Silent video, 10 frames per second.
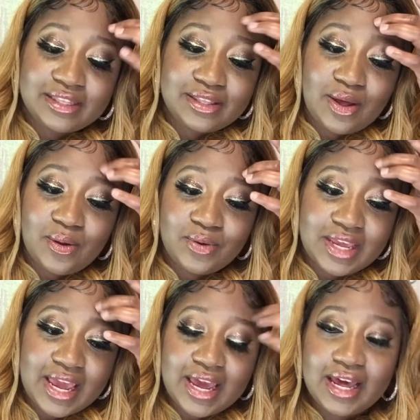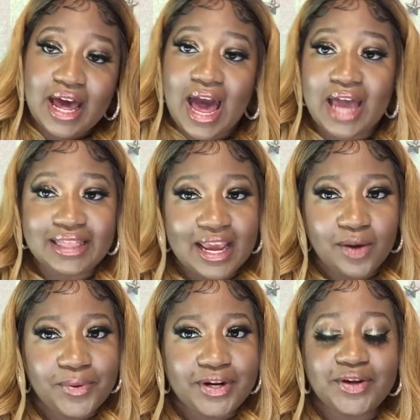So yeah, I think I
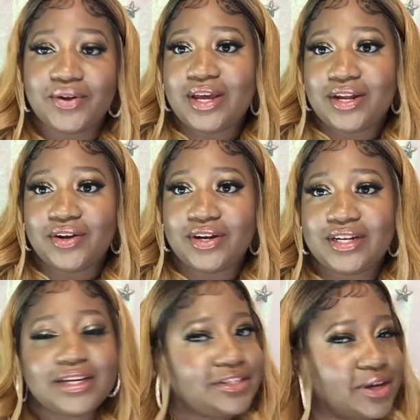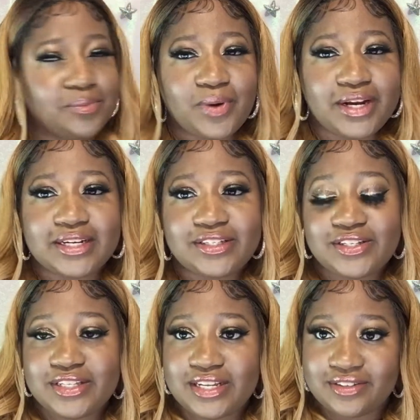want to go ahead on and jump right
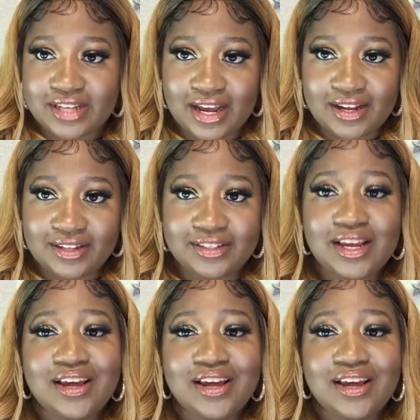into these cons,